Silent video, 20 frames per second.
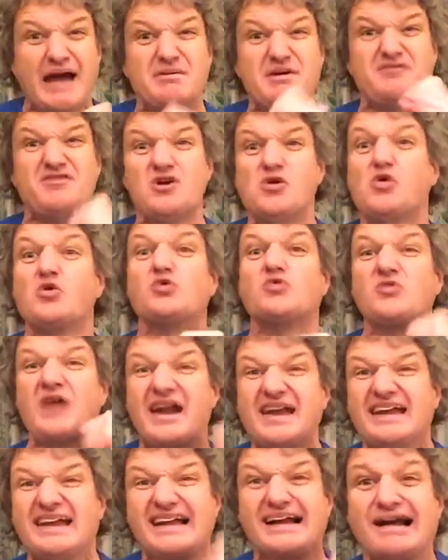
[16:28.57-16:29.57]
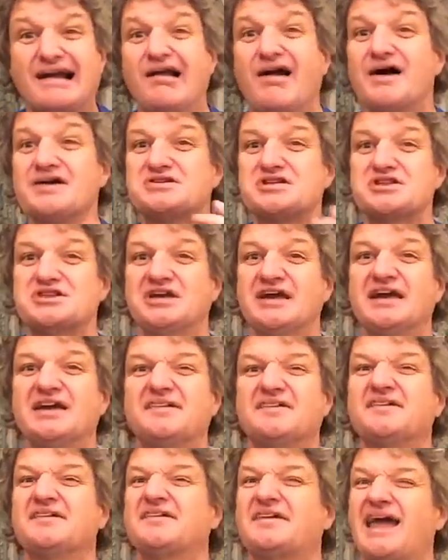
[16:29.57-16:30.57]
if you're already inclined to think
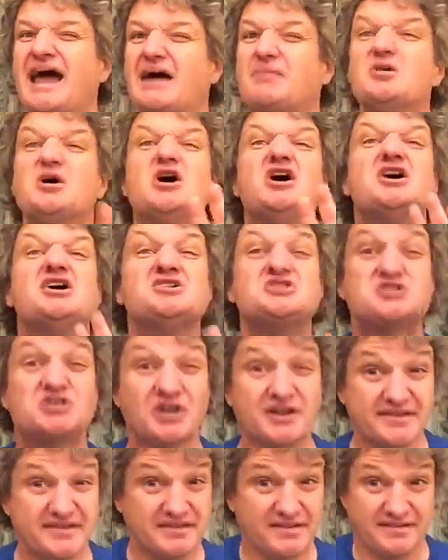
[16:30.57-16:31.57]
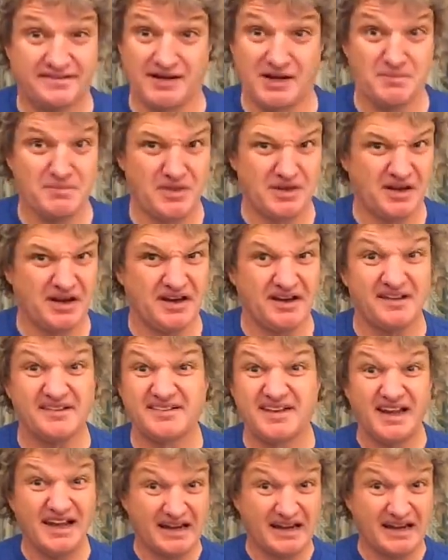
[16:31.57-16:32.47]
it's a scam, just assume that it is.